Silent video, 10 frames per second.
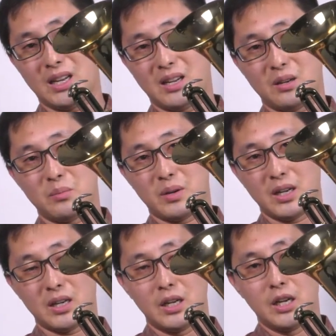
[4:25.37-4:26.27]
and
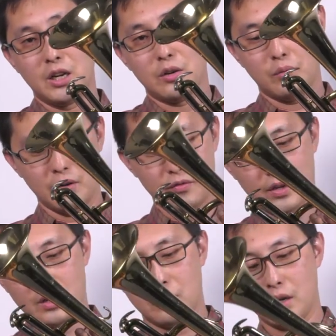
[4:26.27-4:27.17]
my ring
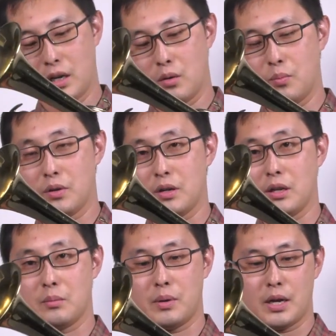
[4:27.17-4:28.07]
finger and I'll put it on
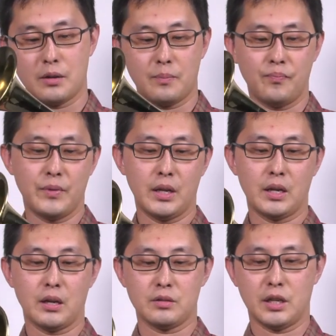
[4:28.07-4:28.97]
the bottom, and
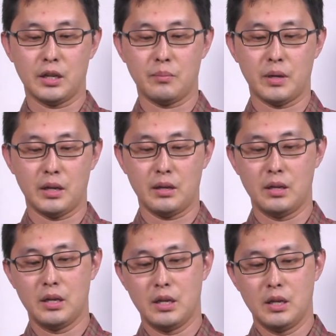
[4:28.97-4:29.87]
I'll take my
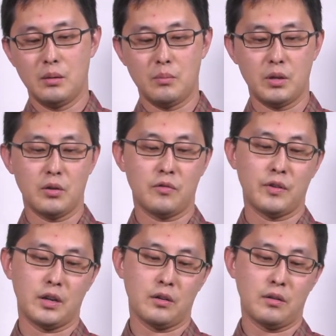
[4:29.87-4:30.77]
middle
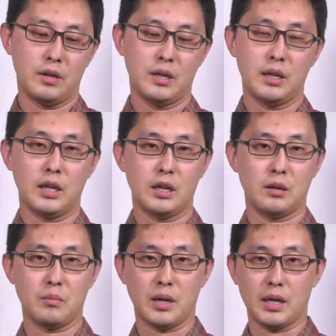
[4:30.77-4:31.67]
finger
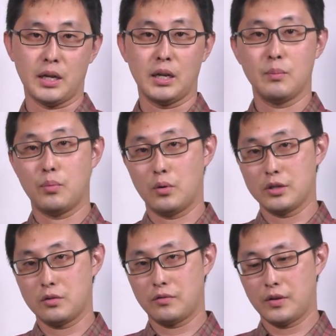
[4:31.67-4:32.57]
and my
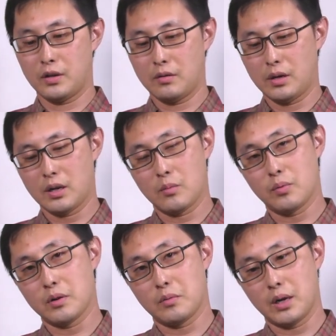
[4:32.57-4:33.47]
pointer finger and I'll
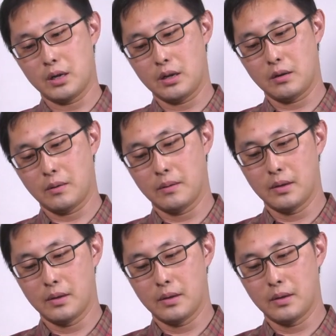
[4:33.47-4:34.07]
put it right here.